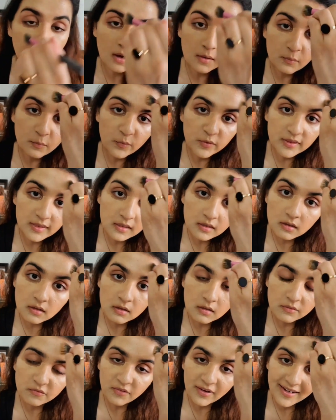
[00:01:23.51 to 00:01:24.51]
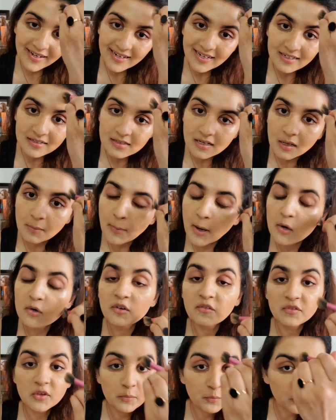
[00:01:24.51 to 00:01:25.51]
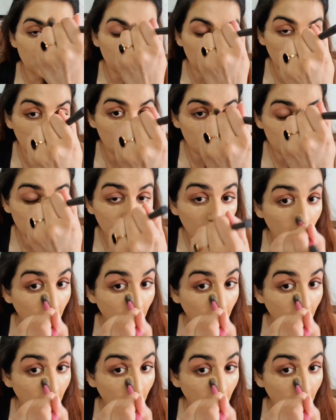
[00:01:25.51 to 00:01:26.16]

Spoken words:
up with a very little amount of the product,